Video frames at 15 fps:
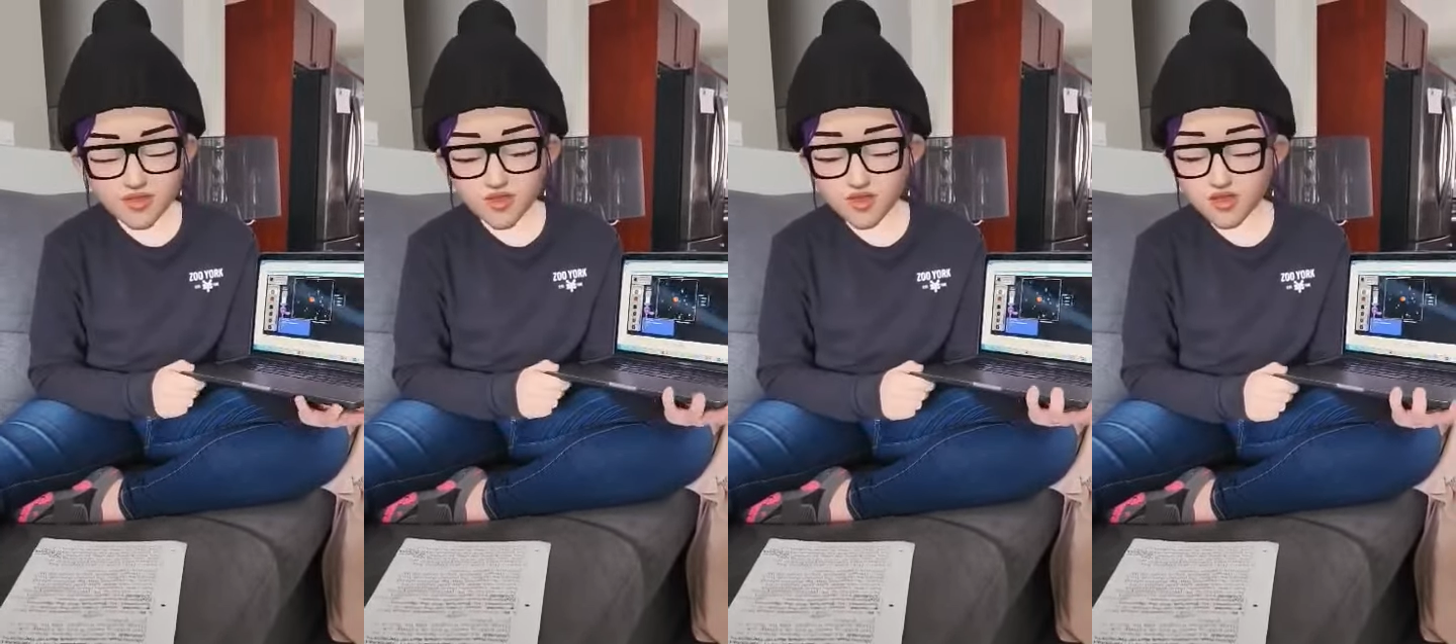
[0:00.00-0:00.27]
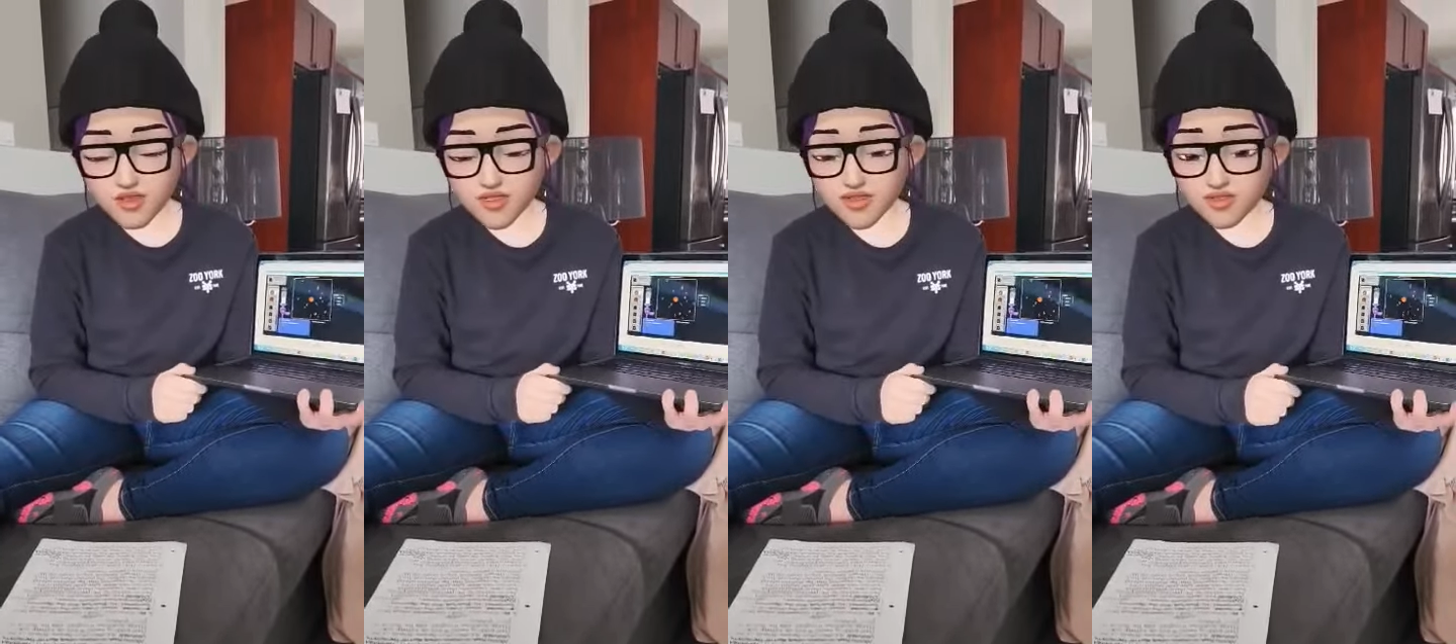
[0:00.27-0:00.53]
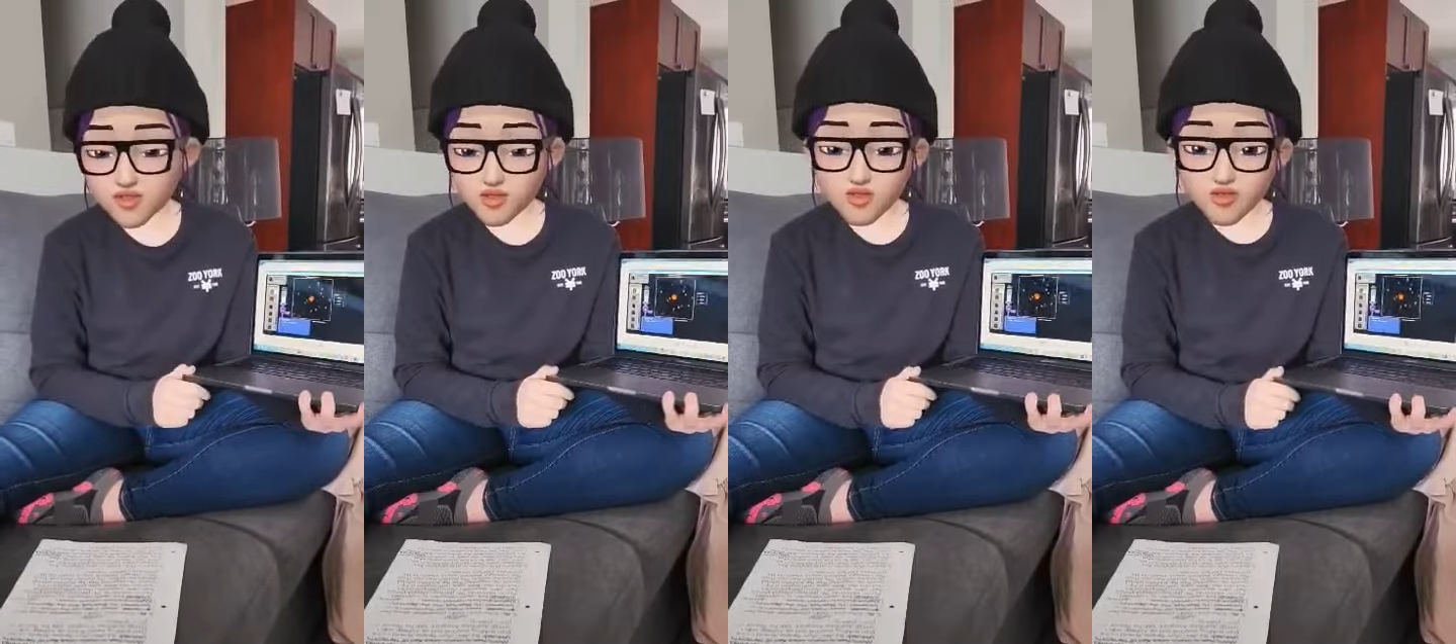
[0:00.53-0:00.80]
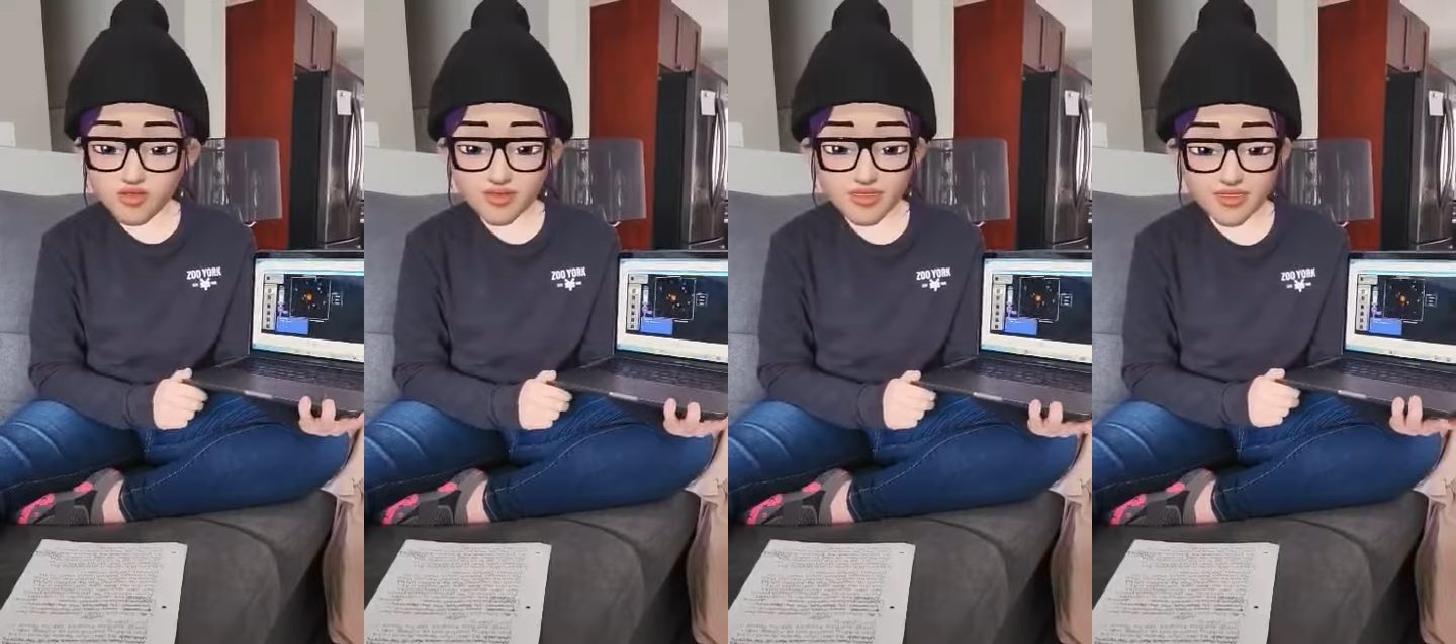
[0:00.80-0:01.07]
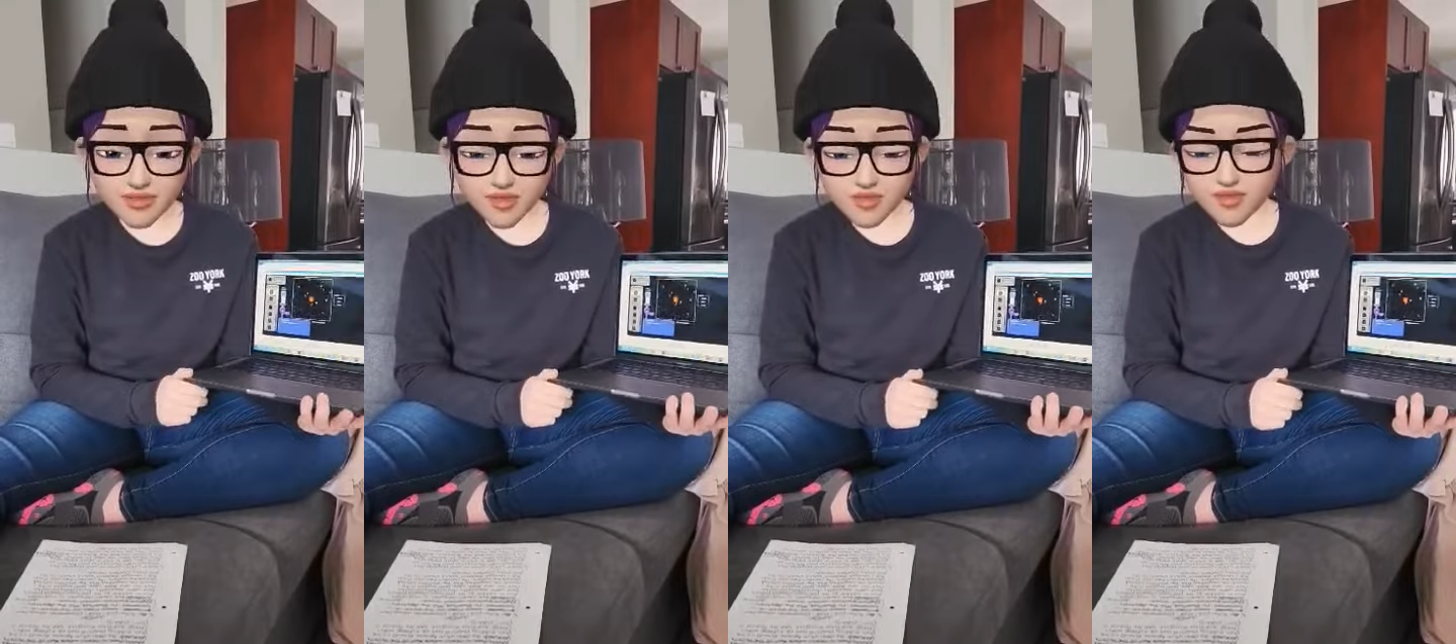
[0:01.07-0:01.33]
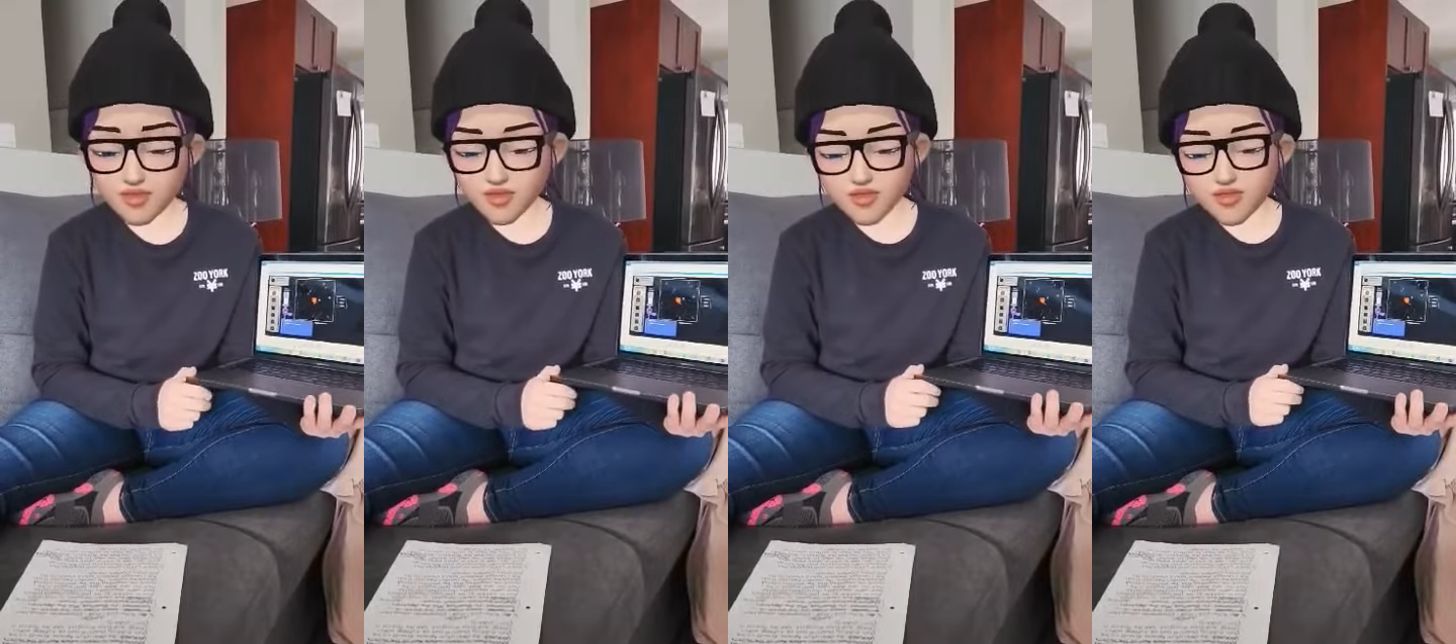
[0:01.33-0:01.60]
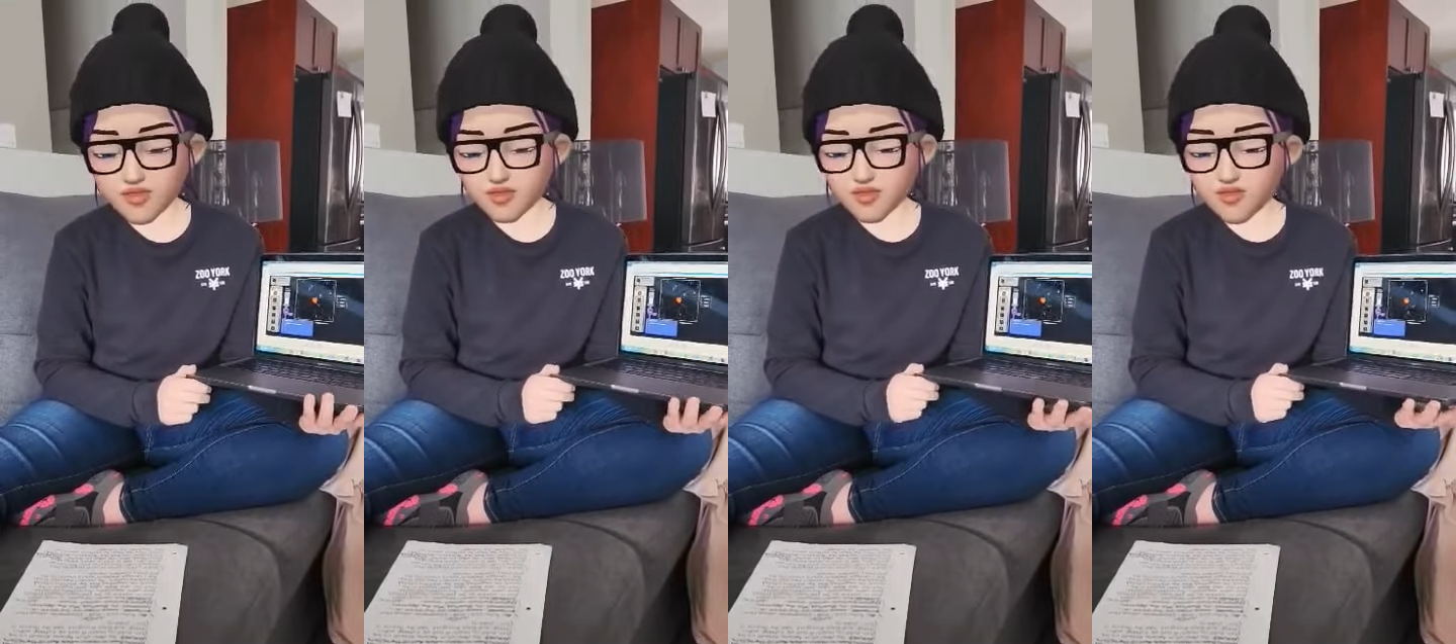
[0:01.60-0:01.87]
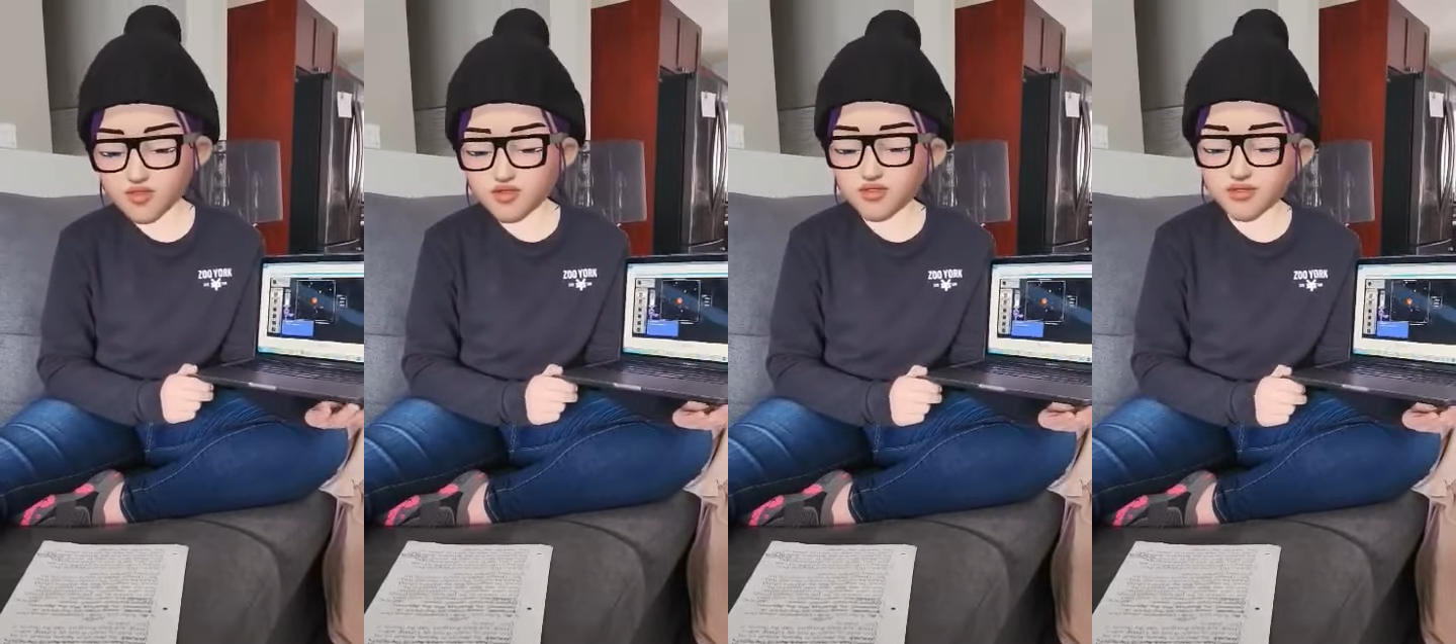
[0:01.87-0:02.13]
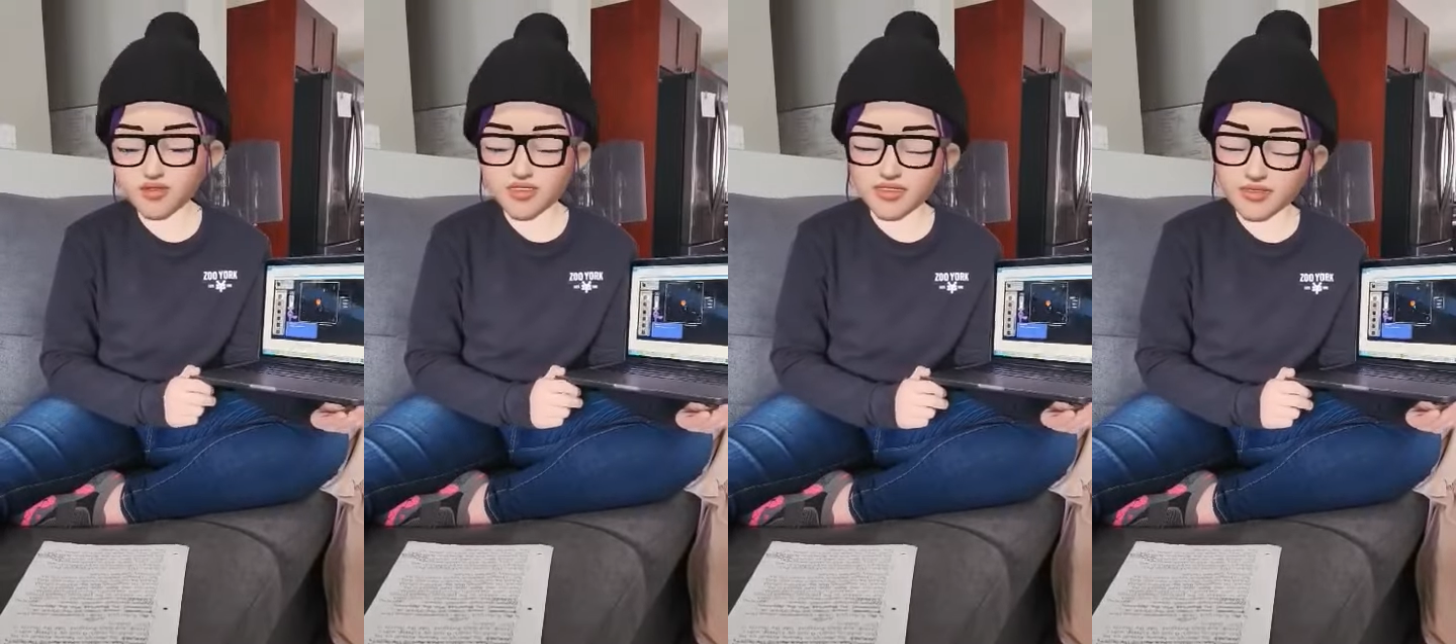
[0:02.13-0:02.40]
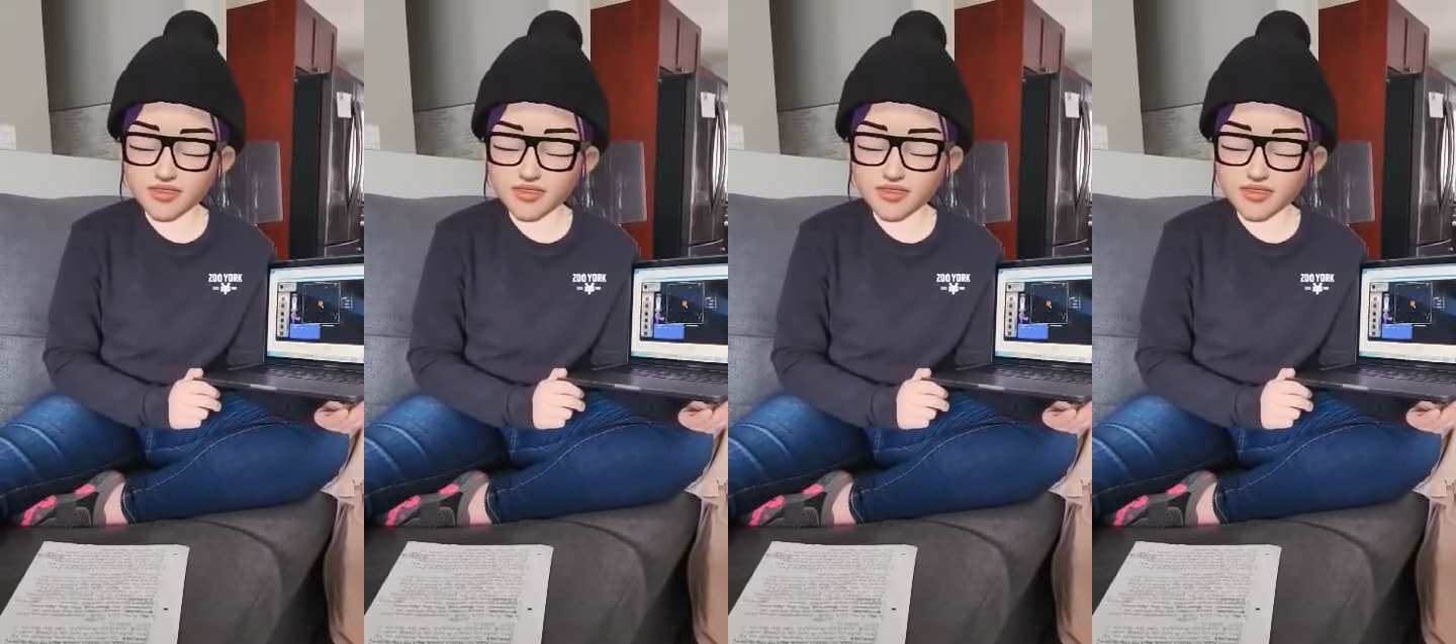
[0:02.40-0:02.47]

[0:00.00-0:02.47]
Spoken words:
are extremely small particles that make up